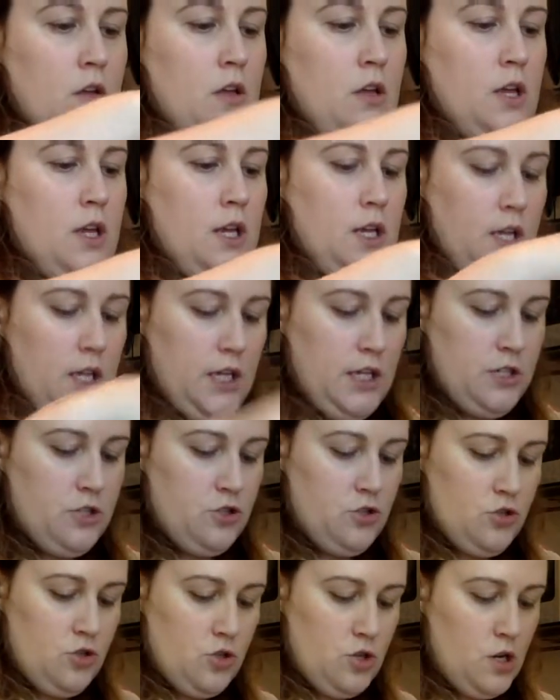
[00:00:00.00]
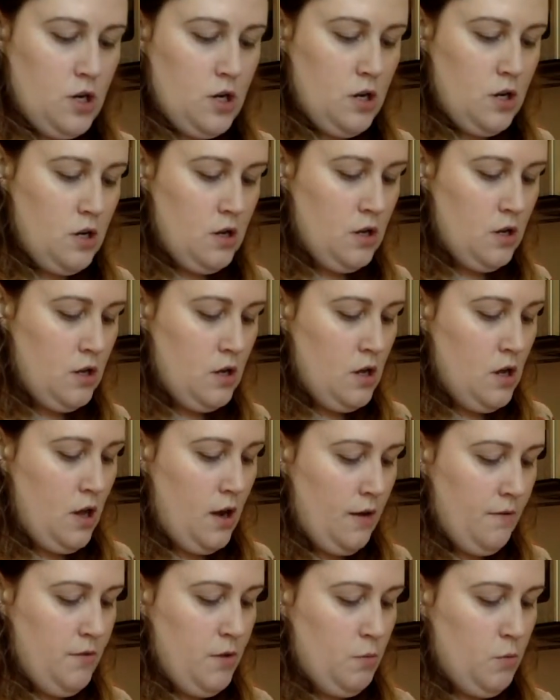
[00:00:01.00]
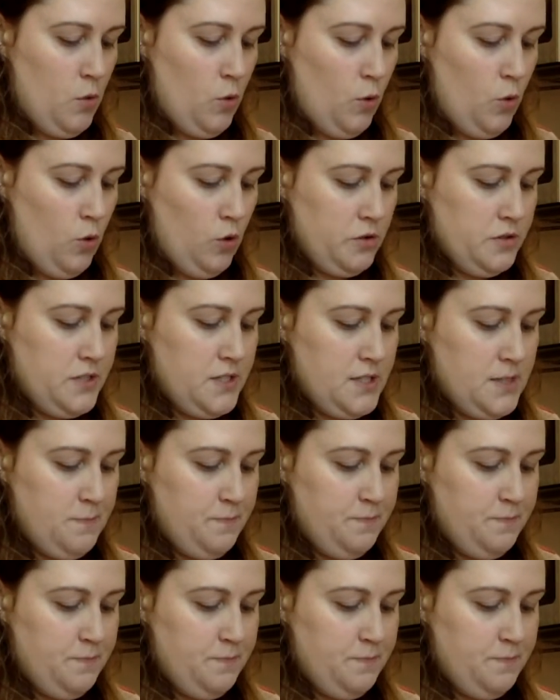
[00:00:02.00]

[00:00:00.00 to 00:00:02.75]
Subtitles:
in each of the molds.